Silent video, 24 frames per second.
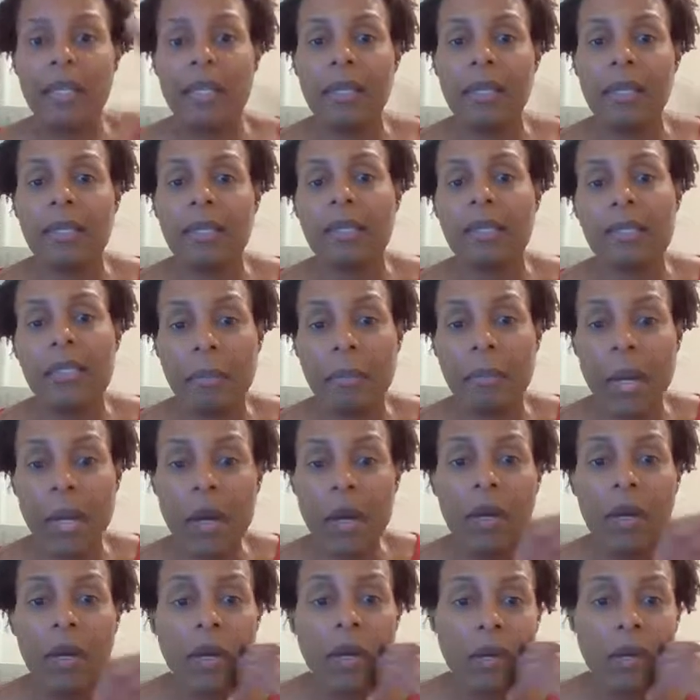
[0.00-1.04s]

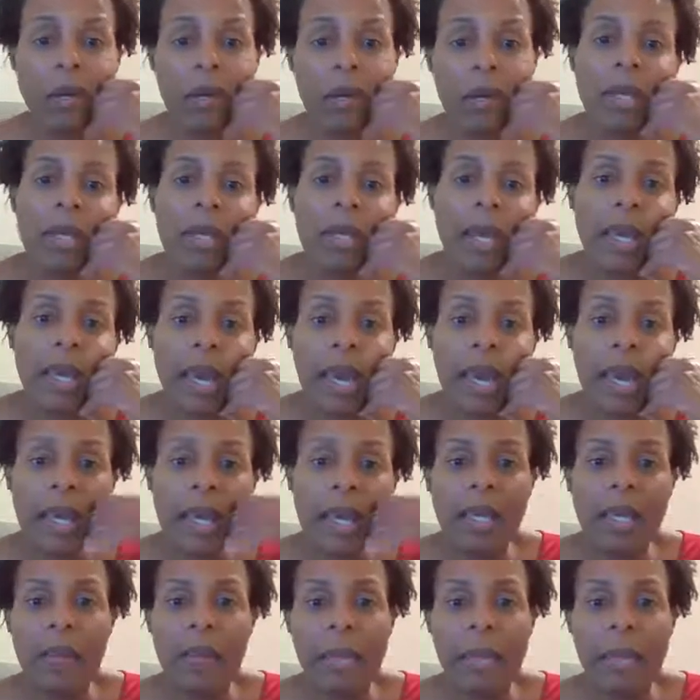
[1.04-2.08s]
tomorrow I
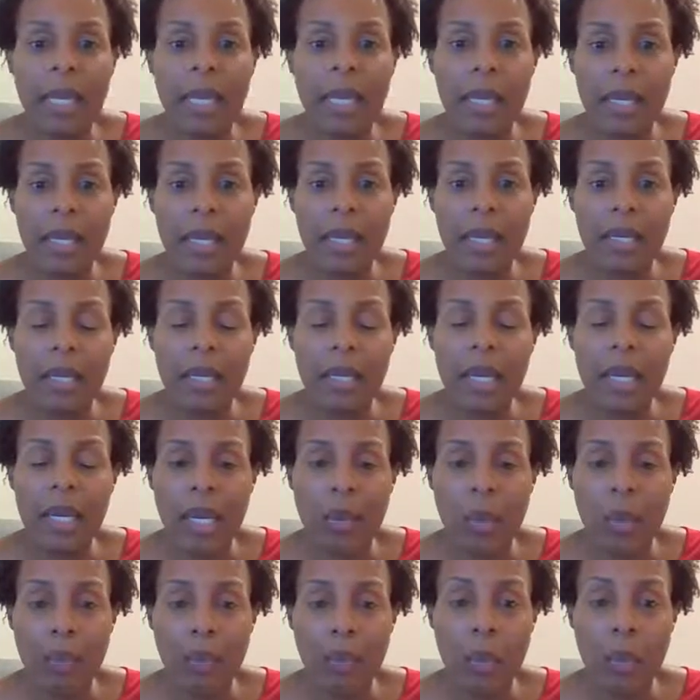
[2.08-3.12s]
am making a
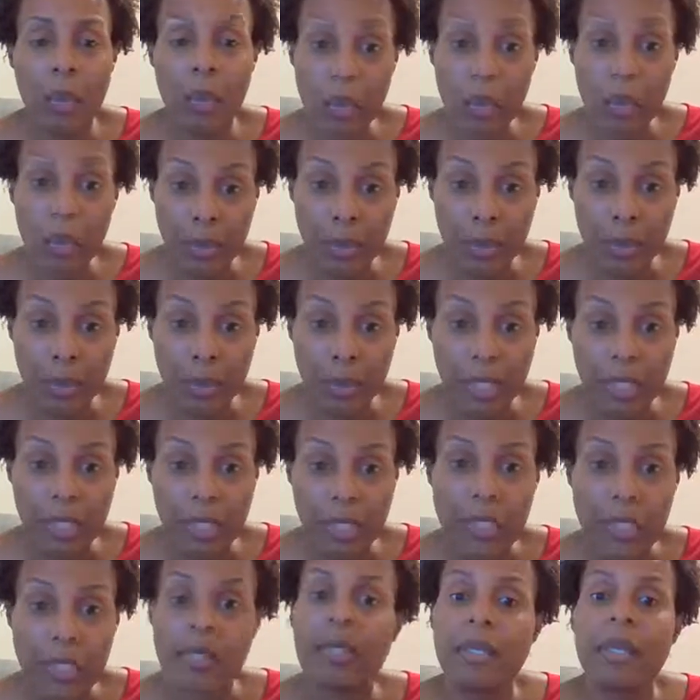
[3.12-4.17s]
pork roast,
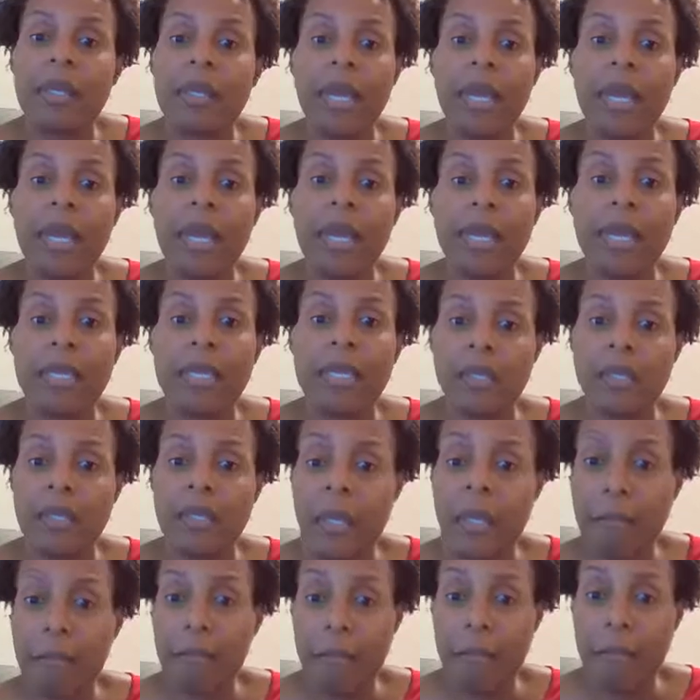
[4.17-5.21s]
and
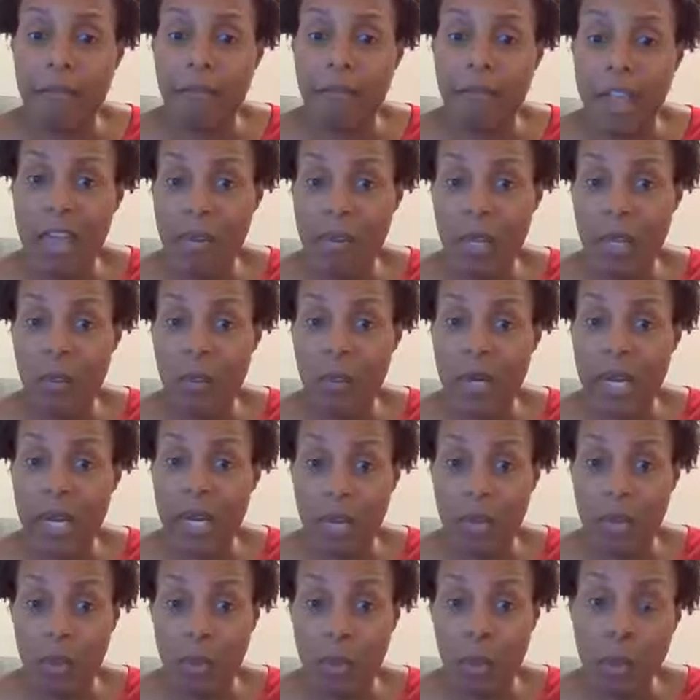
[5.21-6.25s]
my family will
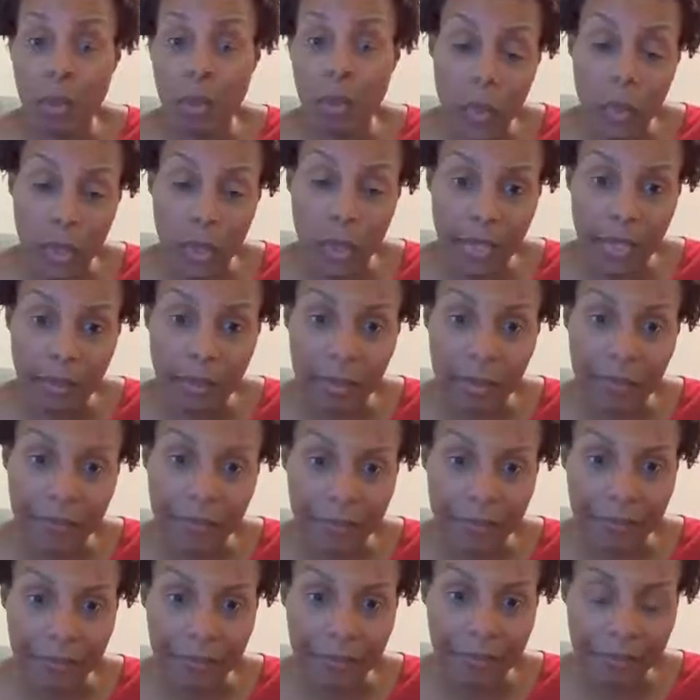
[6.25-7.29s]
have pulled pork
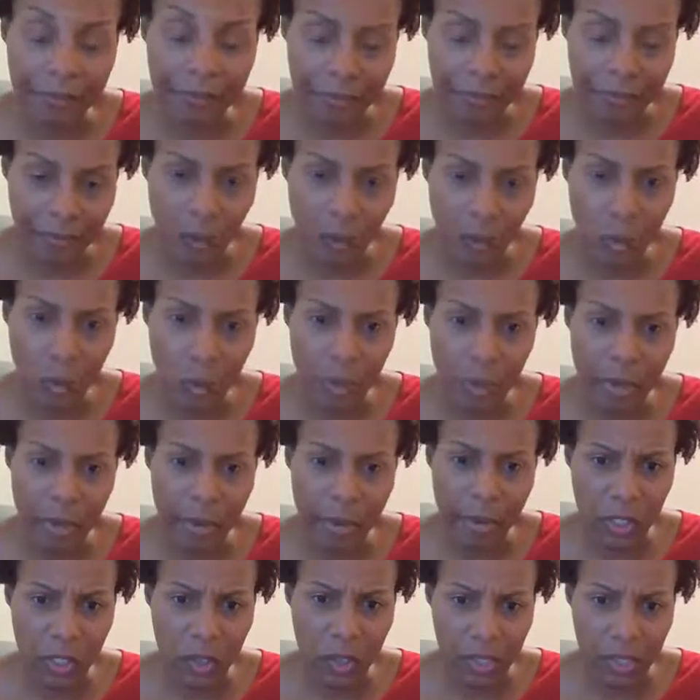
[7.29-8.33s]
with
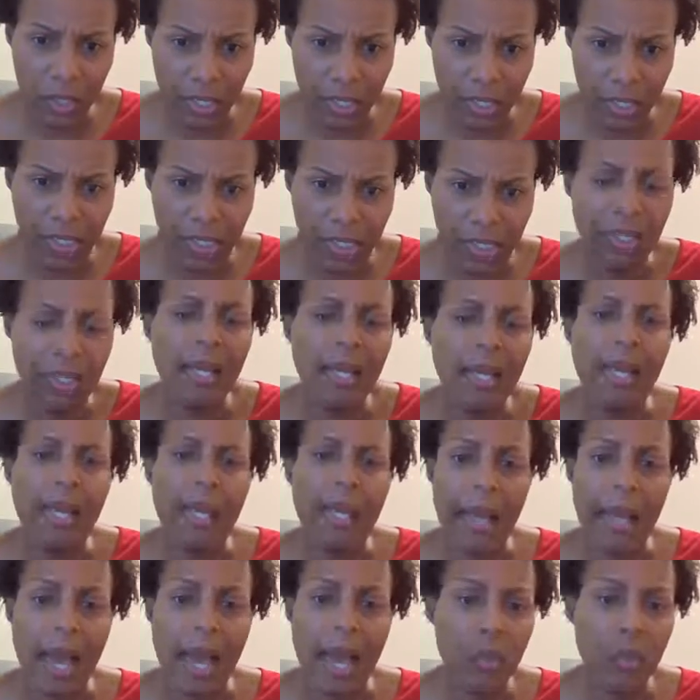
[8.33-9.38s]
barbecue sauce,
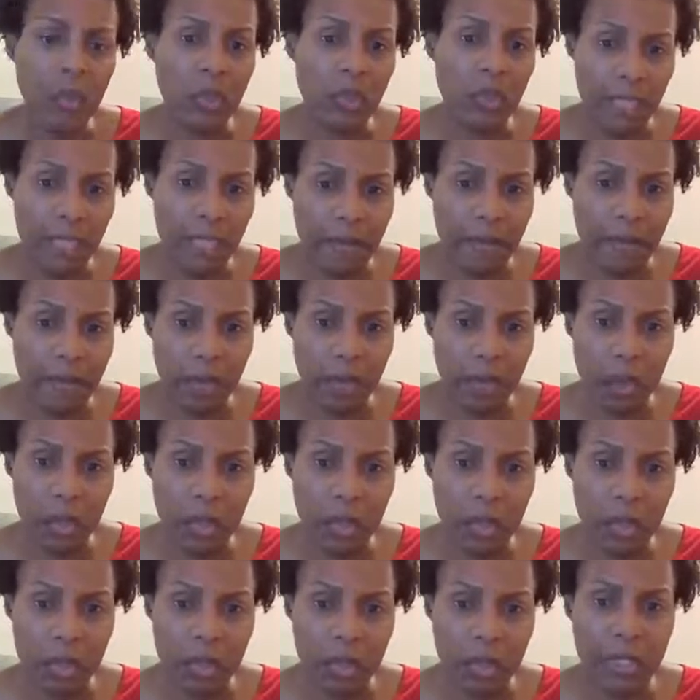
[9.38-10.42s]
and I will just have the pork
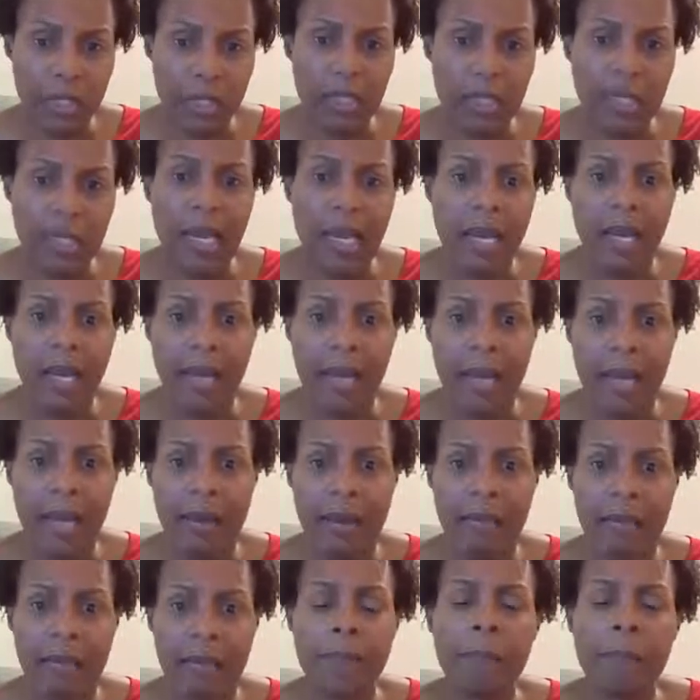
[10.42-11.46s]
roast. I
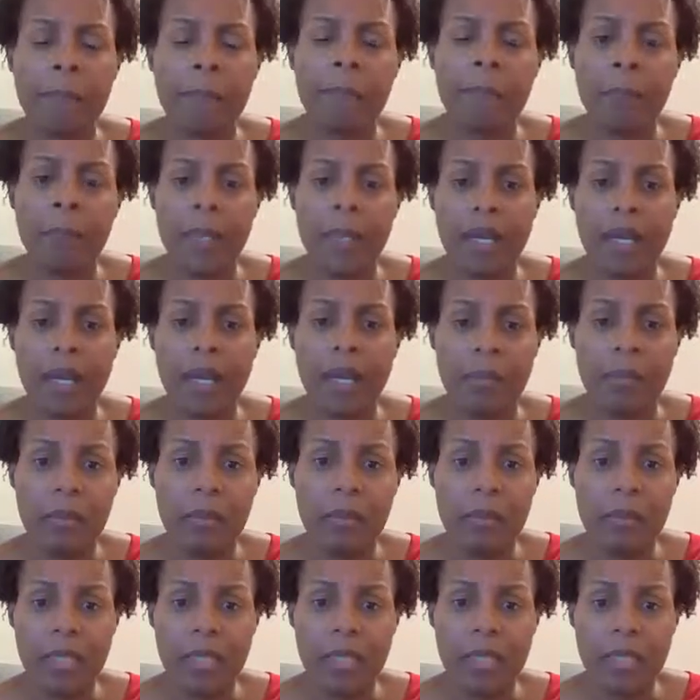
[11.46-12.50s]
have
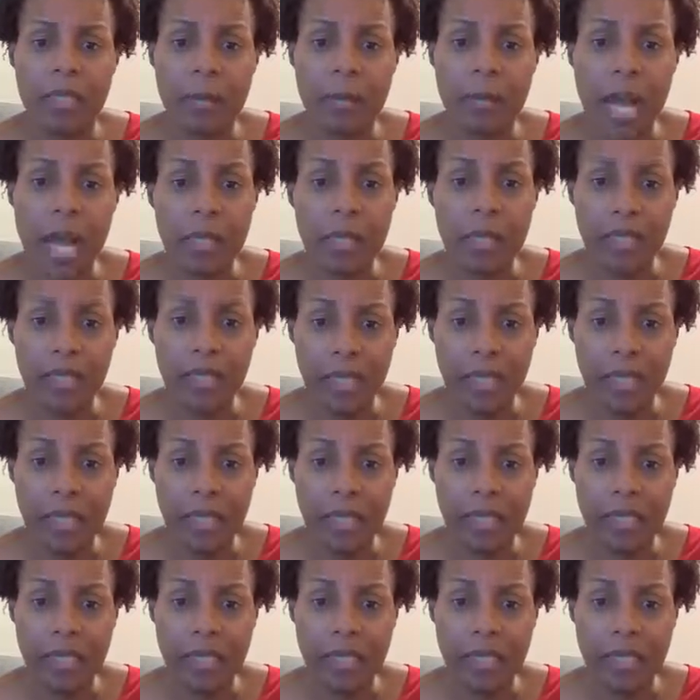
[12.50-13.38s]
some collard greens that